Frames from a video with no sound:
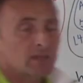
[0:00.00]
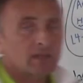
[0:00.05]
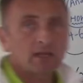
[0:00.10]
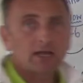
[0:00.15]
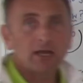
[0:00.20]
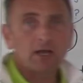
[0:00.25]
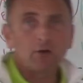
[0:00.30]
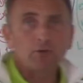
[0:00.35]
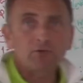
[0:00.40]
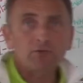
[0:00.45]

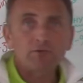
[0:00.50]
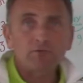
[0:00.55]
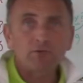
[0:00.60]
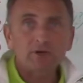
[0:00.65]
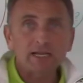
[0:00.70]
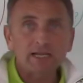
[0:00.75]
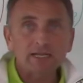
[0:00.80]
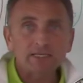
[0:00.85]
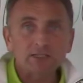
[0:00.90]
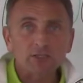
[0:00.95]

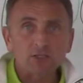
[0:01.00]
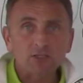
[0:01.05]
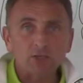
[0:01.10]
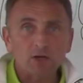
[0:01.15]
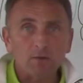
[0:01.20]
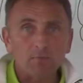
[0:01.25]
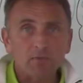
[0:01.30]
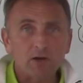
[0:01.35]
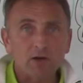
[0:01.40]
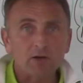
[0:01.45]
health-related
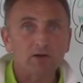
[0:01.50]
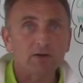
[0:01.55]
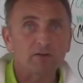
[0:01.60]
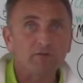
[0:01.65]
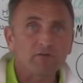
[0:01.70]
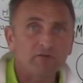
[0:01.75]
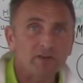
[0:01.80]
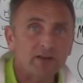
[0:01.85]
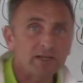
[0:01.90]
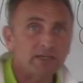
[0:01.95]
component of
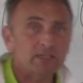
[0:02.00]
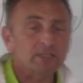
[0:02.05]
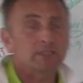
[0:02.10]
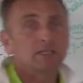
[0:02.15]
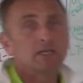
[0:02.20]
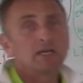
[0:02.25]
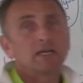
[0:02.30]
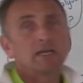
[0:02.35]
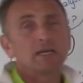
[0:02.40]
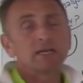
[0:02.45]
fitness
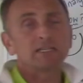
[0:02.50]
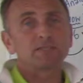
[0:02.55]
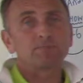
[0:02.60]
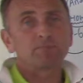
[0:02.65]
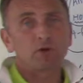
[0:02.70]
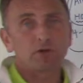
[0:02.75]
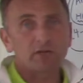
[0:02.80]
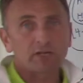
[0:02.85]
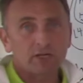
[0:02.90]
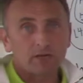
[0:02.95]
is
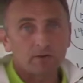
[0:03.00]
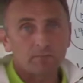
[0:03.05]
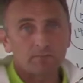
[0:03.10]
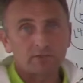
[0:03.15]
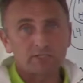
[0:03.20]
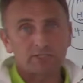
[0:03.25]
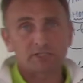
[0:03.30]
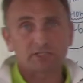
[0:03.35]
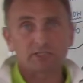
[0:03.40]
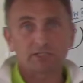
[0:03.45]
body
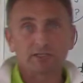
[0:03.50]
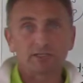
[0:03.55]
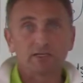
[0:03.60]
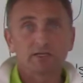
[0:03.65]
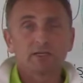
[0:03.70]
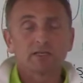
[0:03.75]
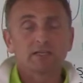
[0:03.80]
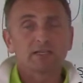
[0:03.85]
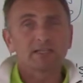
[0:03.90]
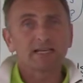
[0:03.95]
composition.
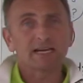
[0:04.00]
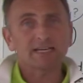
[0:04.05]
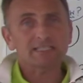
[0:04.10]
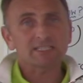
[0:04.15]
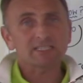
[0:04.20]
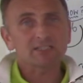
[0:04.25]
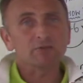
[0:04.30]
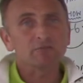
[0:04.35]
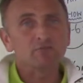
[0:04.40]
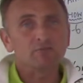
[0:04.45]
That's
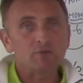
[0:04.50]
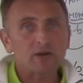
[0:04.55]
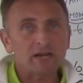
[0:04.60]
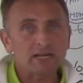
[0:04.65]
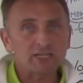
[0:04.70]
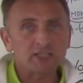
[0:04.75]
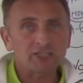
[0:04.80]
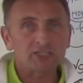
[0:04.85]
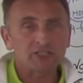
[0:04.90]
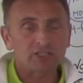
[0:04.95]
the
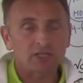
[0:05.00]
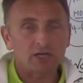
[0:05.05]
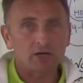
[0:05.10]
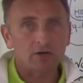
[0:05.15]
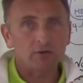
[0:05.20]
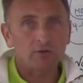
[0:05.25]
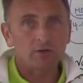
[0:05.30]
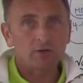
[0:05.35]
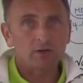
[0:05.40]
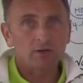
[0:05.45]

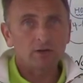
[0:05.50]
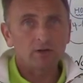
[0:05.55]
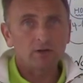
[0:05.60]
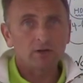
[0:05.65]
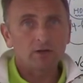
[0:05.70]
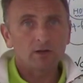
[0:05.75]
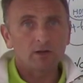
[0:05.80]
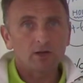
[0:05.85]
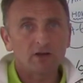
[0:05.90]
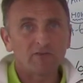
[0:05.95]
ratio
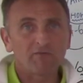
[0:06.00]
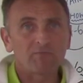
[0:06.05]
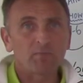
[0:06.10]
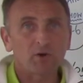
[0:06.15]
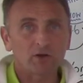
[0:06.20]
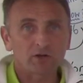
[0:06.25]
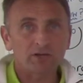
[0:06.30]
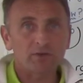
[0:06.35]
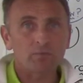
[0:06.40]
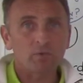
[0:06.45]
of
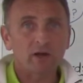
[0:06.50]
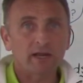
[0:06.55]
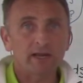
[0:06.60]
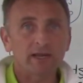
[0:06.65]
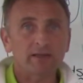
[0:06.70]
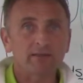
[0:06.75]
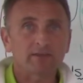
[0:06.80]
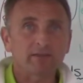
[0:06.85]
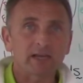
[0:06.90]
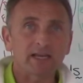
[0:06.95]
body
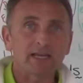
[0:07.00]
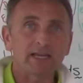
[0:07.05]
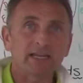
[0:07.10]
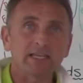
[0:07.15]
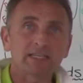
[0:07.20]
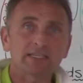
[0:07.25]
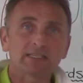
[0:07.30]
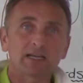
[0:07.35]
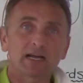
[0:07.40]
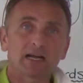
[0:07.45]
weight that
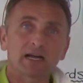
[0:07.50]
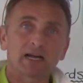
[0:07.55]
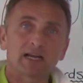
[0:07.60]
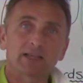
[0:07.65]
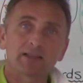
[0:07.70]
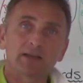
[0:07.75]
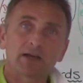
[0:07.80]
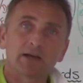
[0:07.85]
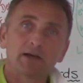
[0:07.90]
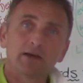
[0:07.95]
is
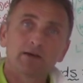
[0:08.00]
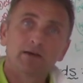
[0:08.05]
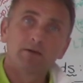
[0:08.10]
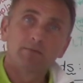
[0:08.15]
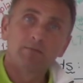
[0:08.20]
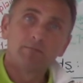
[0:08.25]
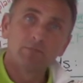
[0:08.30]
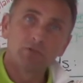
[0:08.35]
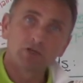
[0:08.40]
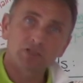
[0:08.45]
either
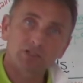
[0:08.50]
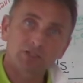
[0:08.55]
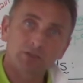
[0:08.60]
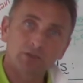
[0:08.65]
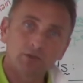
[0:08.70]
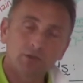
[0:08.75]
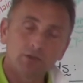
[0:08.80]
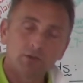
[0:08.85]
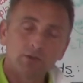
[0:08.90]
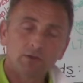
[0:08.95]

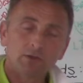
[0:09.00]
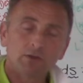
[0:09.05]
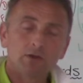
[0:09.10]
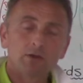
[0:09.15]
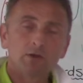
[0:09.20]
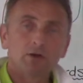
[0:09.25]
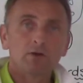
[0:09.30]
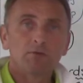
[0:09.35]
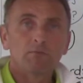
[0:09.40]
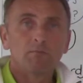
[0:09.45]
muscle,
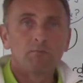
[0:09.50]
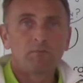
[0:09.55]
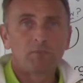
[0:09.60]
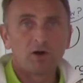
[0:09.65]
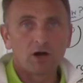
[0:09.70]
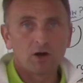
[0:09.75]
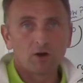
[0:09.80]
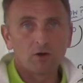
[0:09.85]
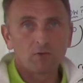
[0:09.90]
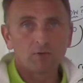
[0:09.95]

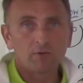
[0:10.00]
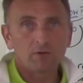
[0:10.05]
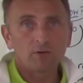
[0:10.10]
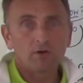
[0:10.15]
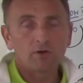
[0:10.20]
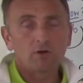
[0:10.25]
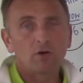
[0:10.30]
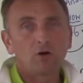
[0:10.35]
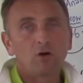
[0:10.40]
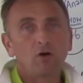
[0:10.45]

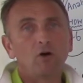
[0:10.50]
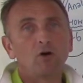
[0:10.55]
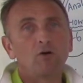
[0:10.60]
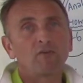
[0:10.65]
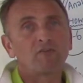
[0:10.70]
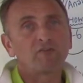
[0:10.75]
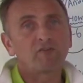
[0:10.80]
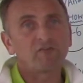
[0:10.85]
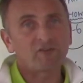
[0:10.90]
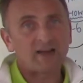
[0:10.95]
bone or
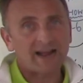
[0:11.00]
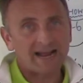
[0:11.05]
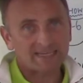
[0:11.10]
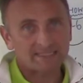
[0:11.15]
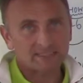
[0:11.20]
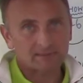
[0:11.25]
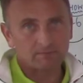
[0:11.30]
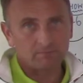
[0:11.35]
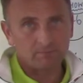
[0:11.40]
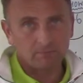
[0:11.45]

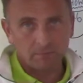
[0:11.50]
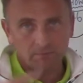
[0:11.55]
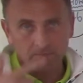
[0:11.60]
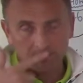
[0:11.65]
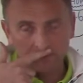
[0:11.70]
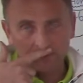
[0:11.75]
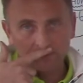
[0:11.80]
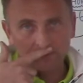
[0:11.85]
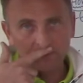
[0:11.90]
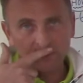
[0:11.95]
fat.
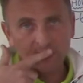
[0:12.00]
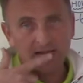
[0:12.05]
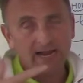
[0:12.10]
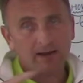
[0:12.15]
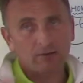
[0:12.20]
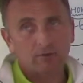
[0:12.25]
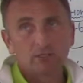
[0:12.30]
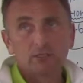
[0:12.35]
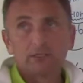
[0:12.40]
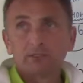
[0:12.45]

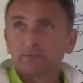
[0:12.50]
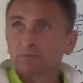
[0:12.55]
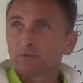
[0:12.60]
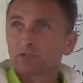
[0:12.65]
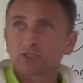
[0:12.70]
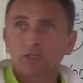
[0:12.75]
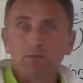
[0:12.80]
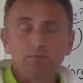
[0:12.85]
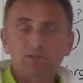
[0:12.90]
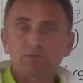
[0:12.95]
Now,
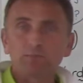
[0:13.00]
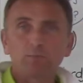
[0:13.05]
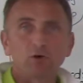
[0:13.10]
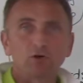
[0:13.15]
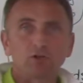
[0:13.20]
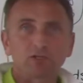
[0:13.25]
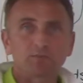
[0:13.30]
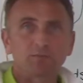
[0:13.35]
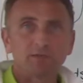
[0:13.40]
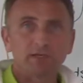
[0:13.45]
some
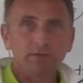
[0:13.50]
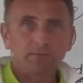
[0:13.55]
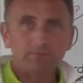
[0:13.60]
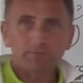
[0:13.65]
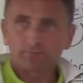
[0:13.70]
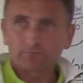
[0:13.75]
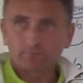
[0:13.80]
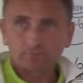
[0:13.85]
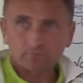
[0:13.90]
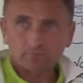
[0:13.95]
sportsmen